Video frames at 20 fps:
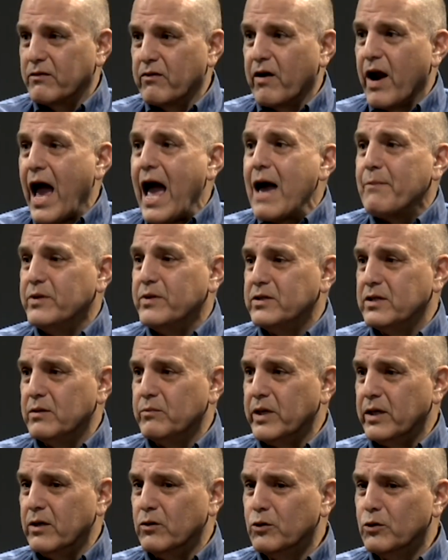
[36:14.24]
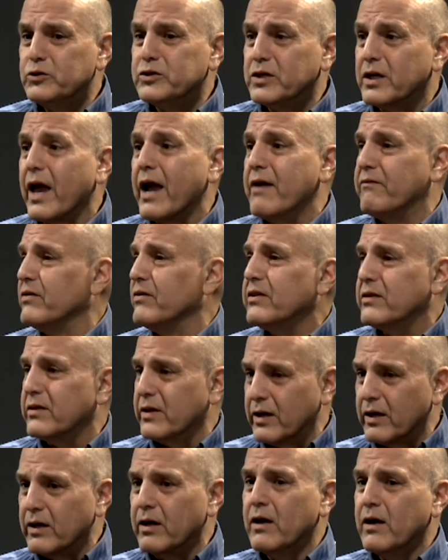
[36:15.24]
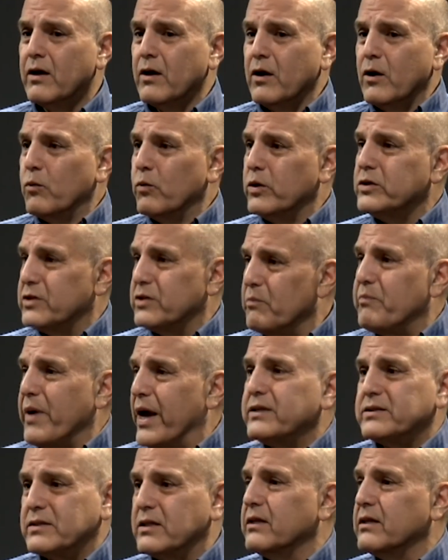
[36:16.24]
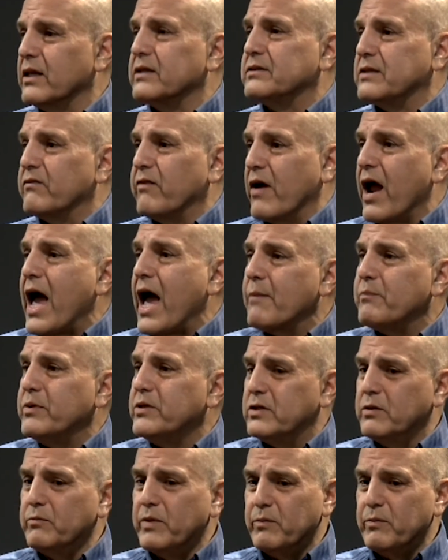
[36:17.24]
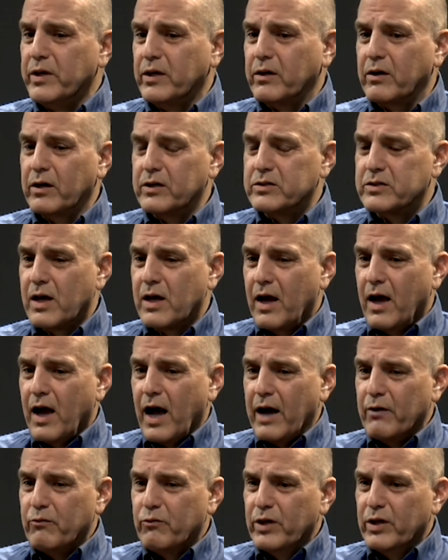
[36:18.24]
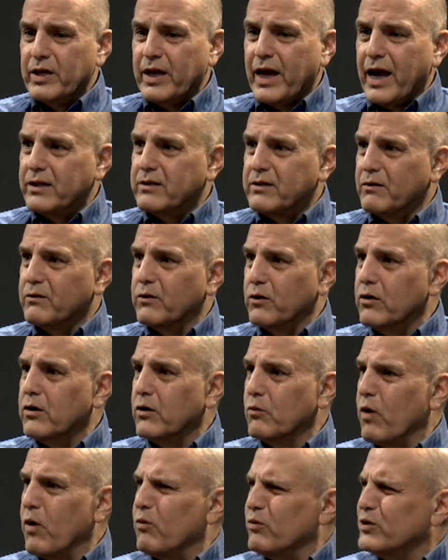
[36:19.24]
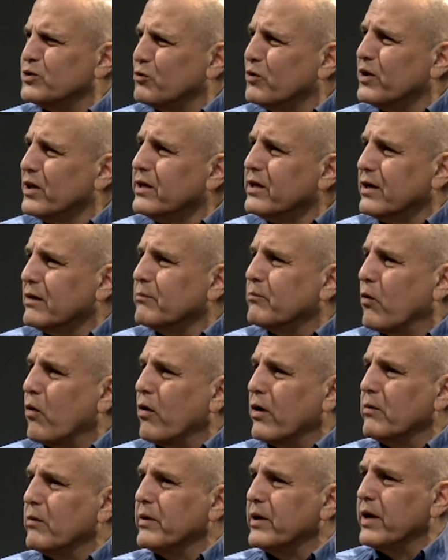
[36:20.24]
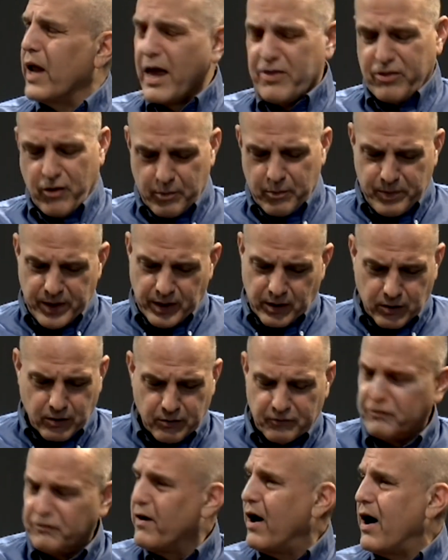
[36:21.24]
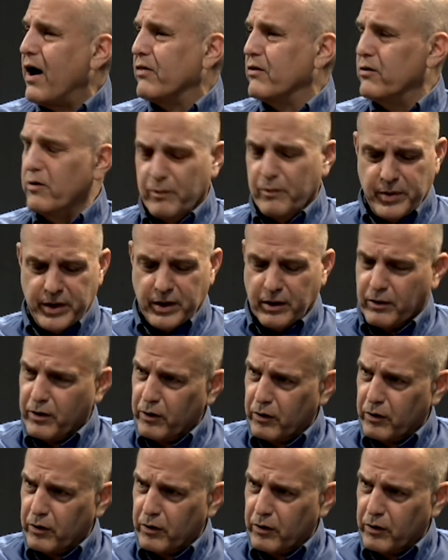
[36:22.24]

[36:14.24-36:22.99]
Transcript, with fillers: happened to me. Losing everything mm -hmm. was the best thing that's ever happened to me because I really had to learn what was really important. I, mean, I thought being a good father or being a good